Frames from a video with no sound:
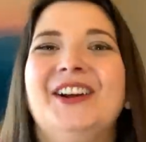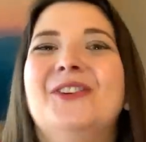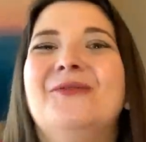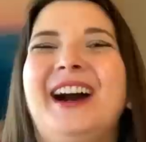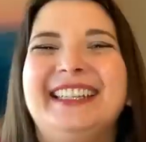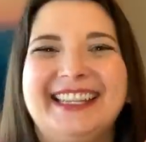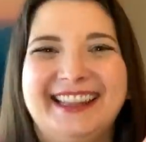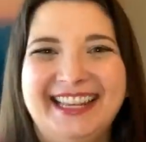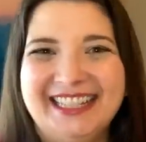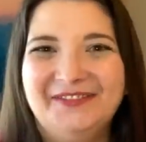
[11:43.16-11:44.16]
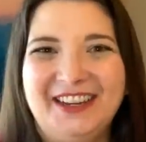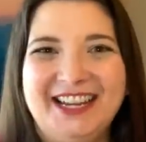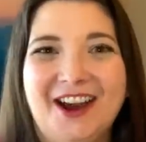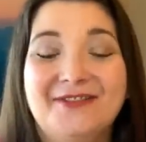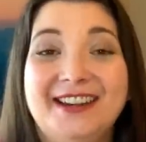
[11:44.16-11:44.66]
Watch this
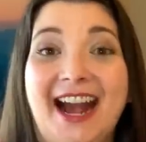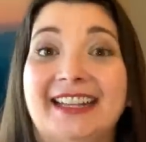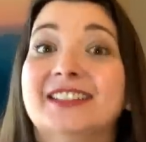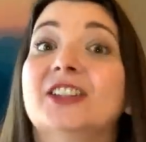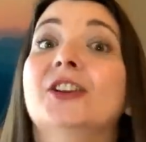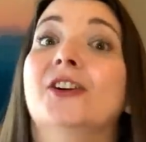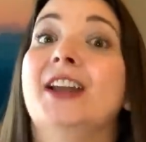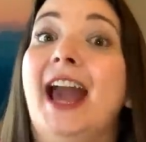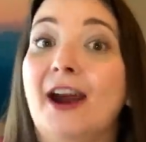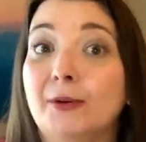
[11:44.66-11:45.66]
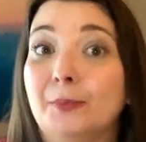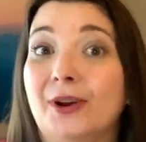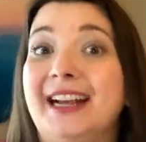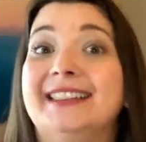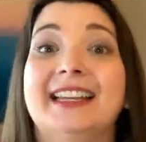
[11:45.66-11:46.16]
video next to learn how to
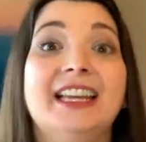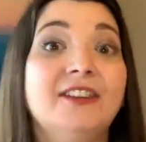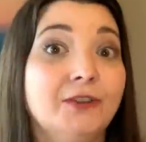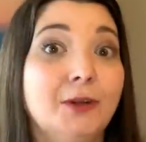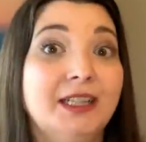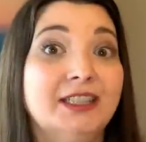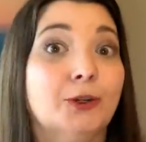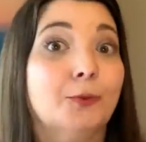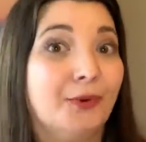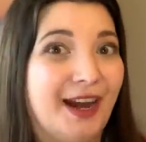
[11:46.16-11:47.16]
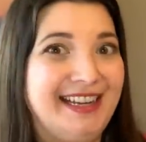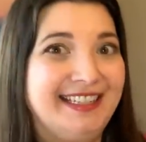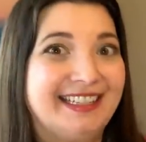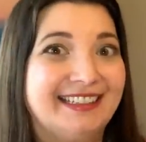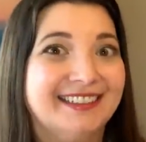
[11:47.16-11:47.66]
price influencer brand
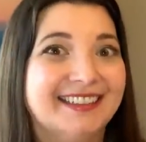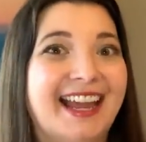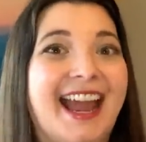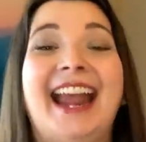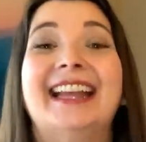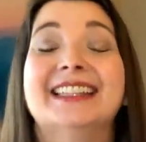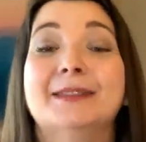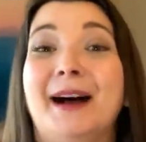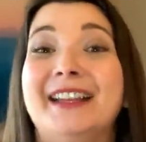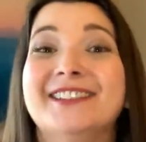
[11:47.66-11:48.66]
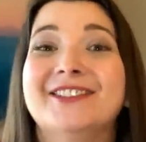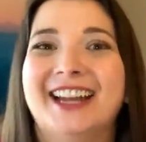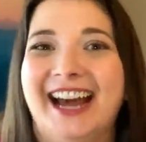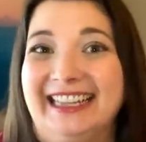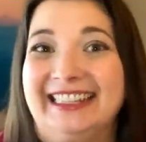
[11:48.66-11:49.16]
deals and sponsored
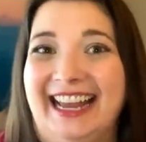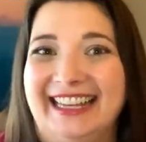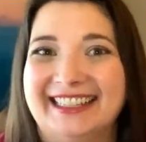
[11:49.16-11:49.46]
content.